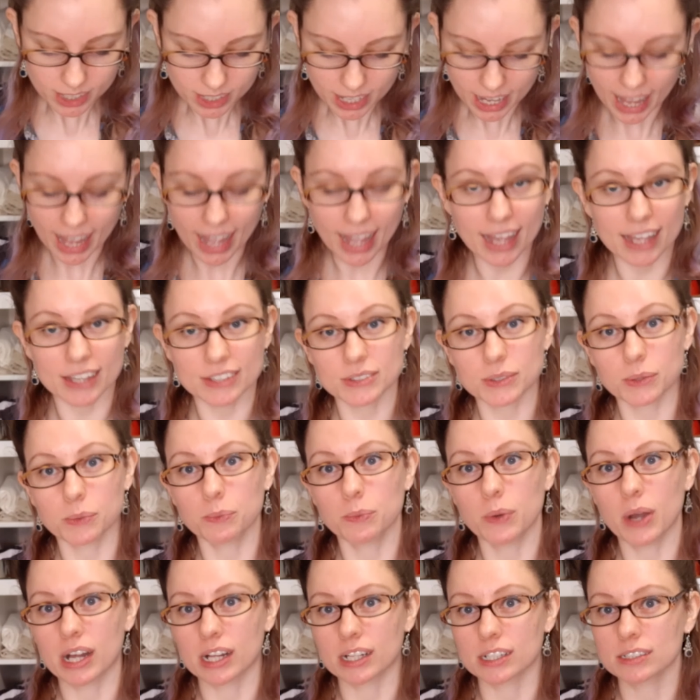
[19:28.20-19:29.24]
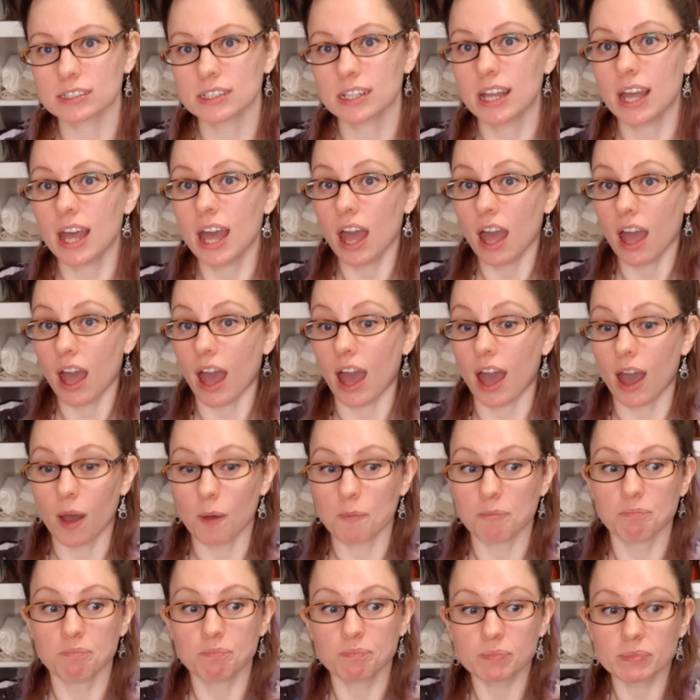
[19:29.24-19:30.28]
as well.
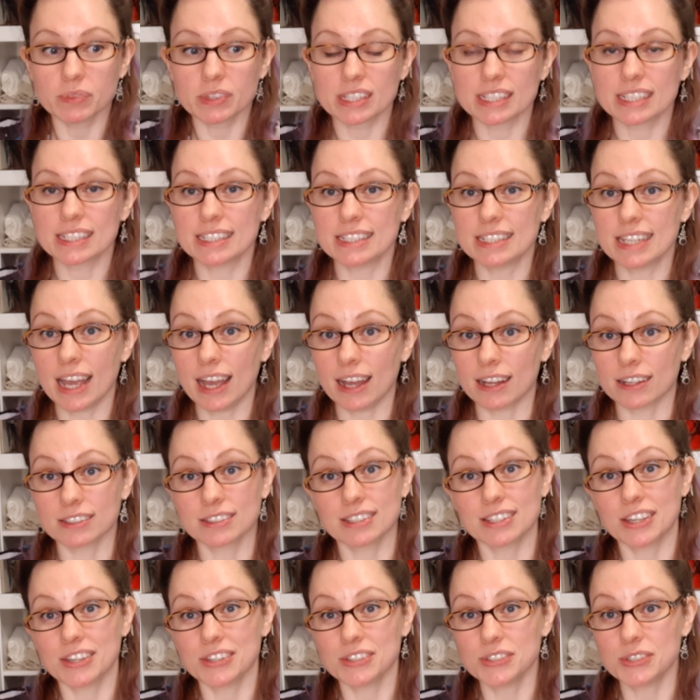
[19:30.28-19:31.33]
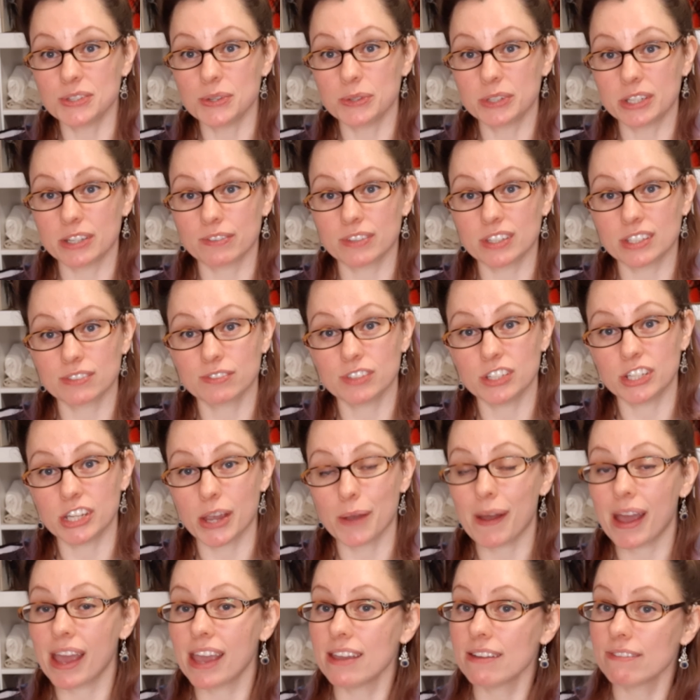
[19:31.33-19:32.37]
Yeah, do give this video
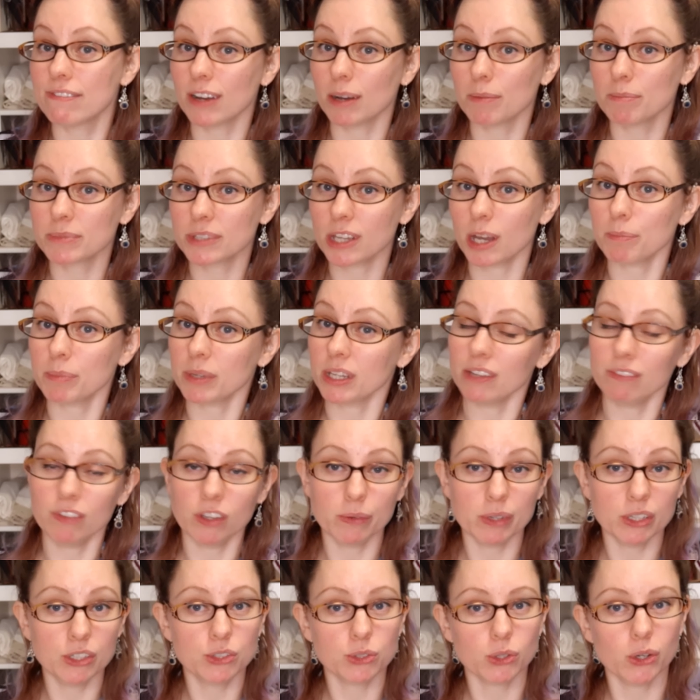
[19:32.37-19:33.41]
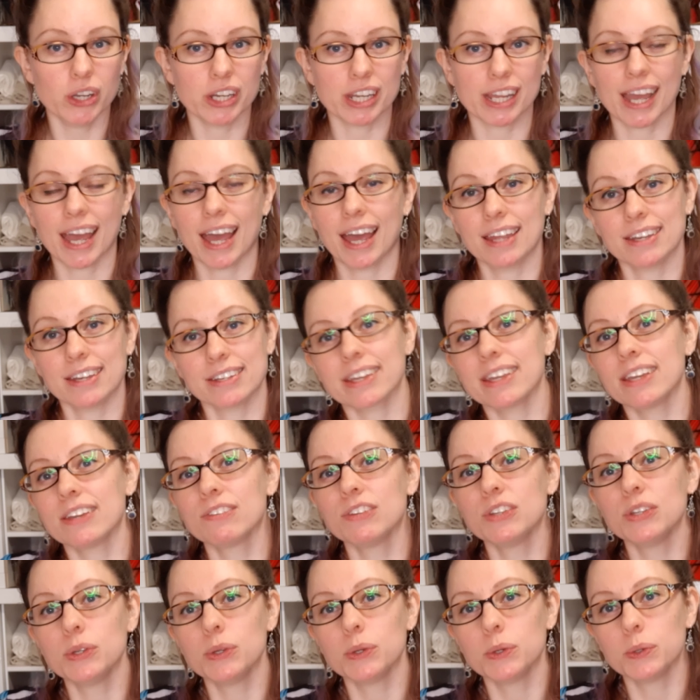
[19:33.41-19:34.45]
a thumbs up if you enjoyed it, and if
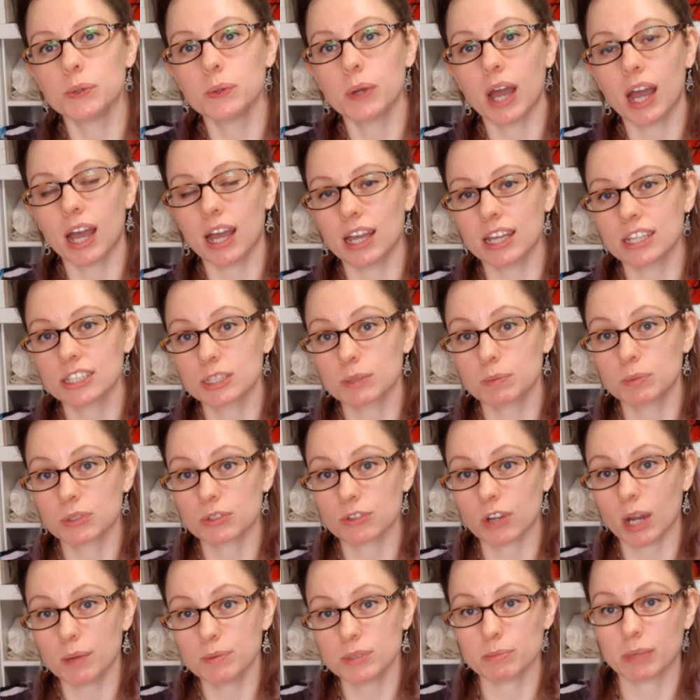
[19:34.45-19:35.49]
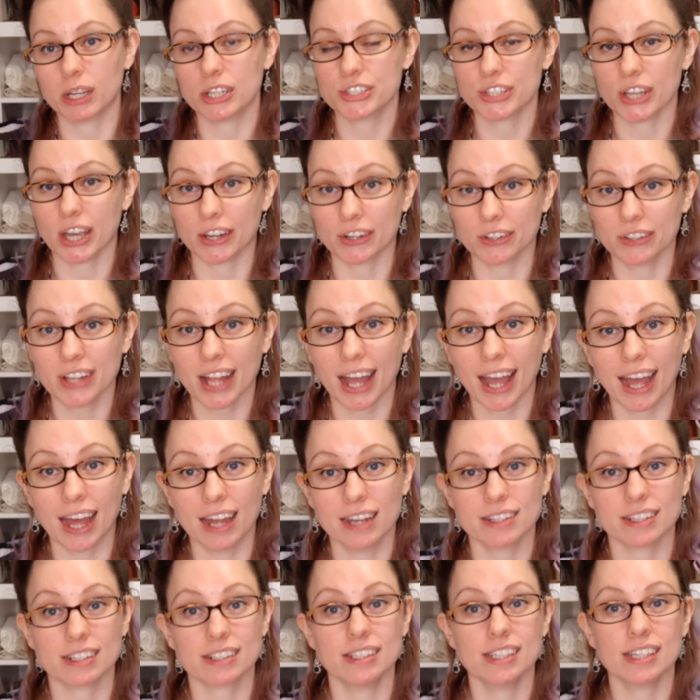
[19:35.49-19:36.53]
you subscribe to my channel
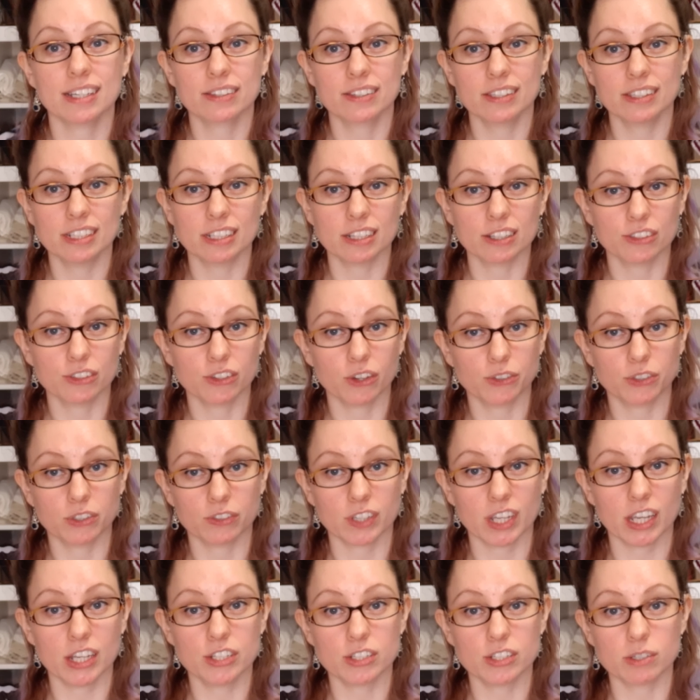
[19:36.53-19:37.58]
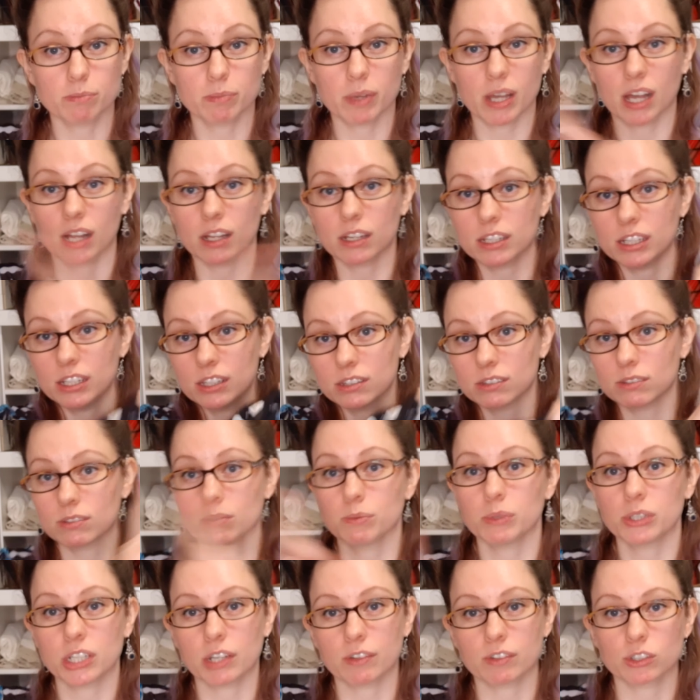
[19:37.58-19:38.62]
and click the little notification bell in
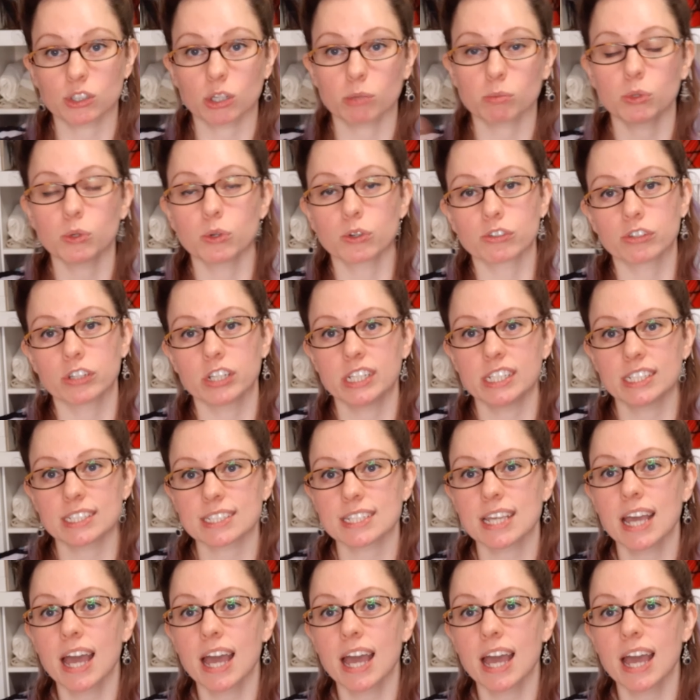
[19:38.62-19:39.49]
whichever top corner it is,